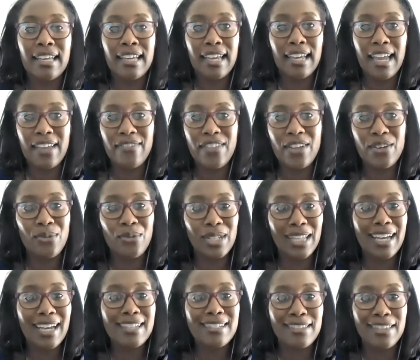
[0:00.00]
and then
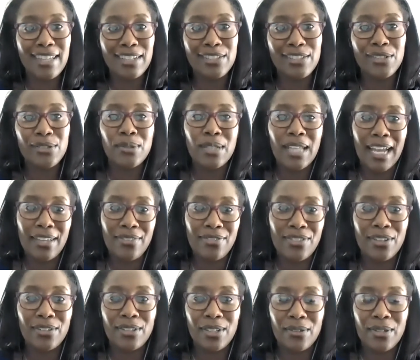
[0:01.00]
realize that they do like
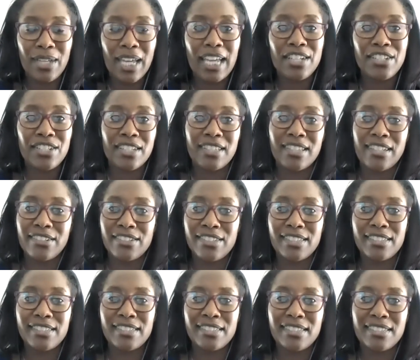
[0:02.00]
their location. They're
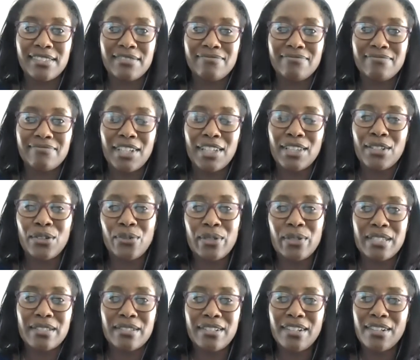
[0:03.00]
just a little,
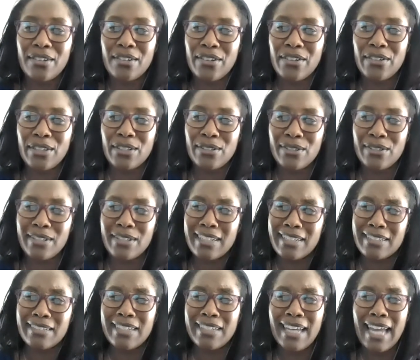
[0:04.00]
they're a
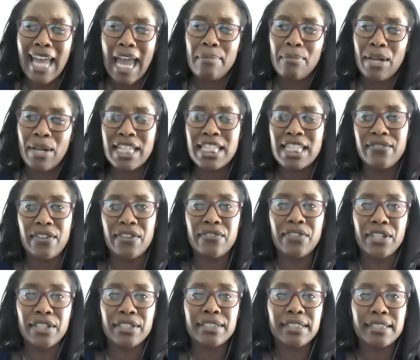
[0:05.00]
little apprehensive at
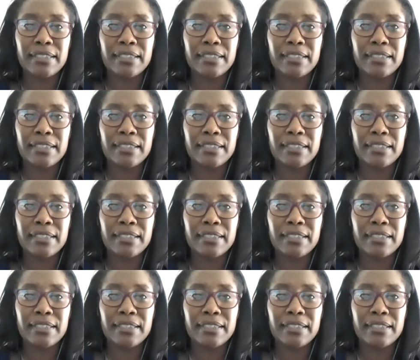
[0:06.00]
first.